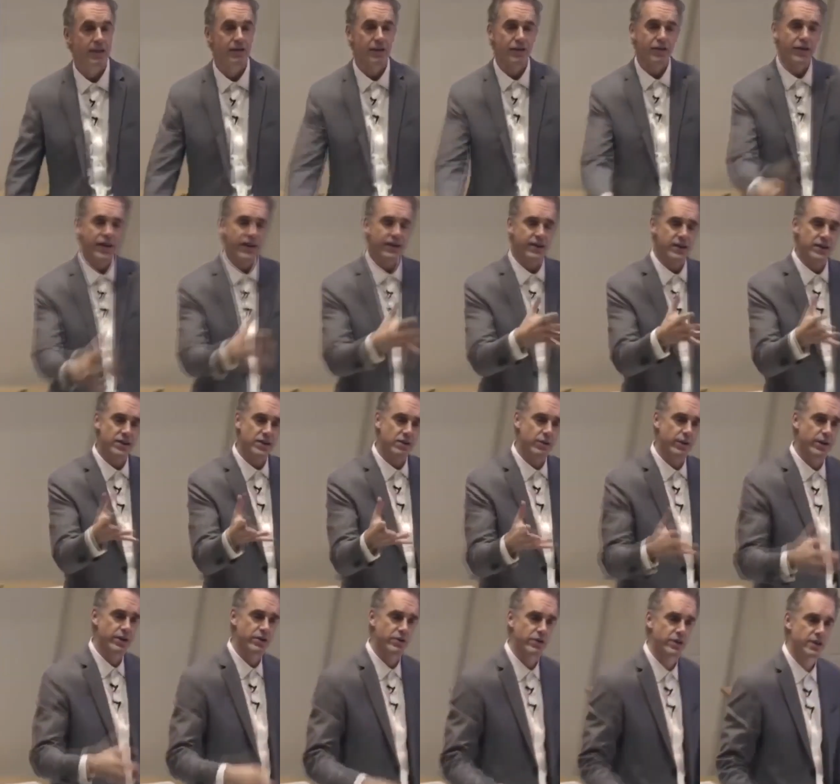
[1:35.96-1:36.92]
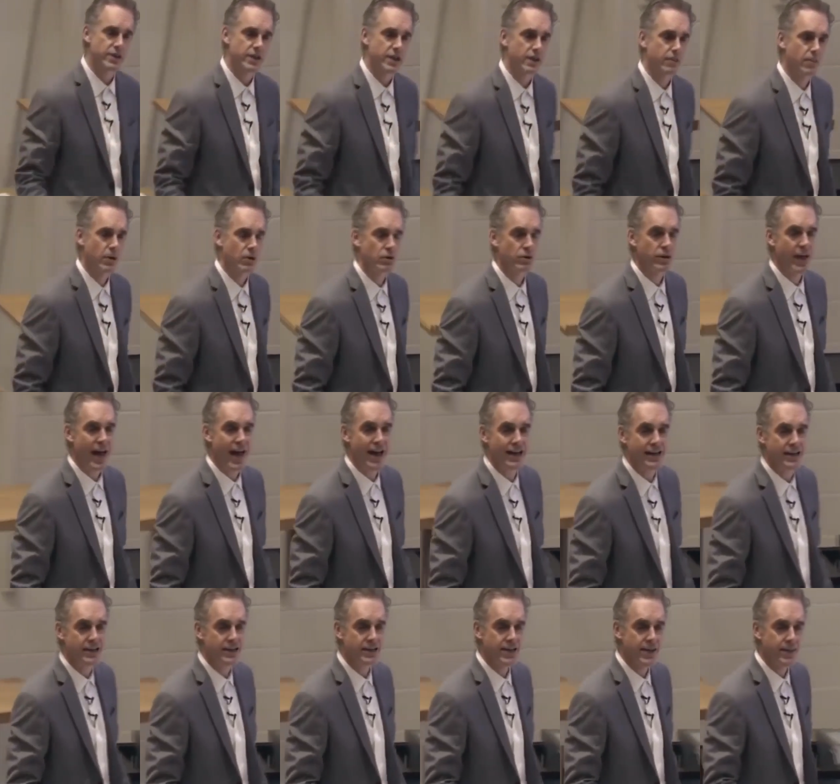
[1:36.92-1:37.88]
And the thing that's so interesting about
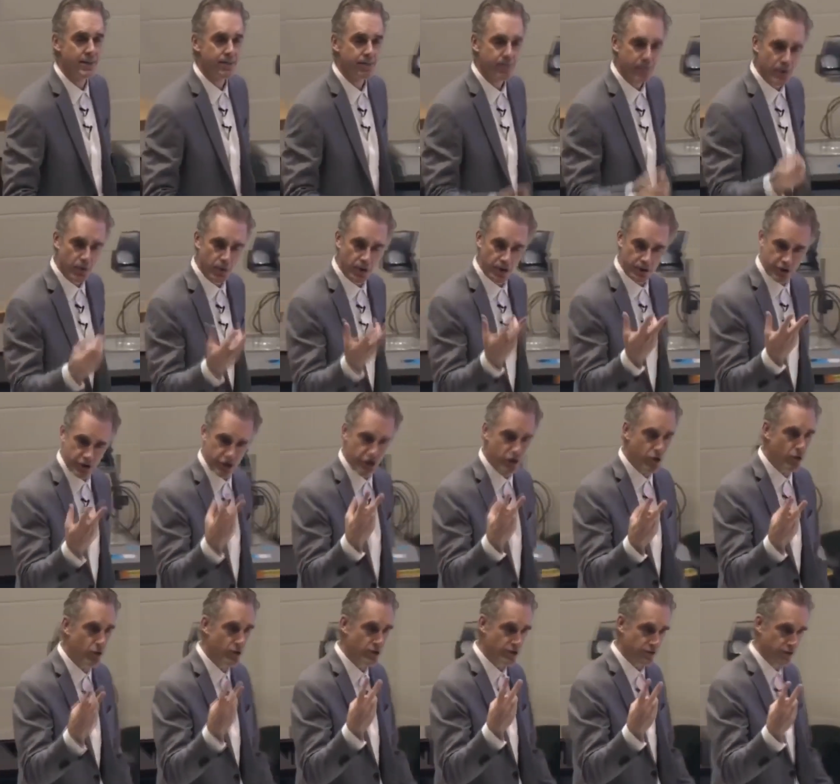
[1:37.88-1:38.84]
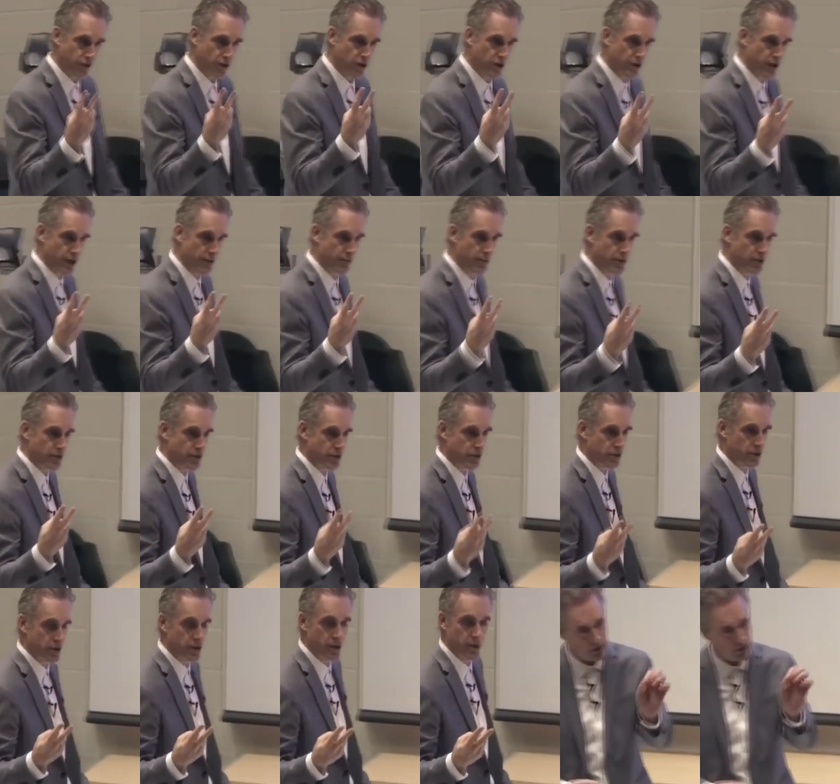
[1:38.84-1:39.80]
that is, well, two, as far as I'm
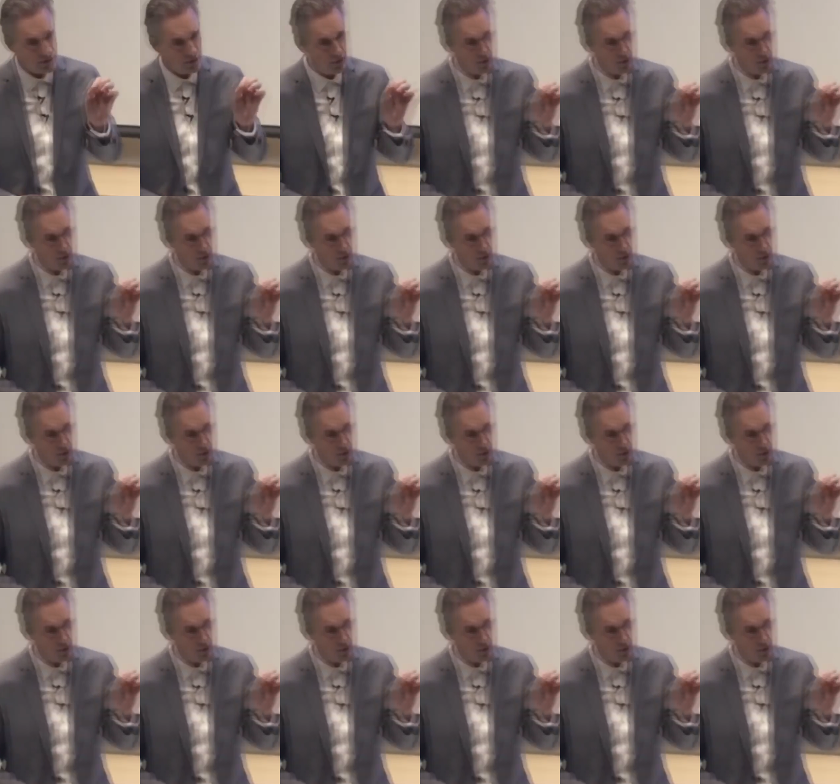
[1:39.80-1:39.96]
concerned, you know,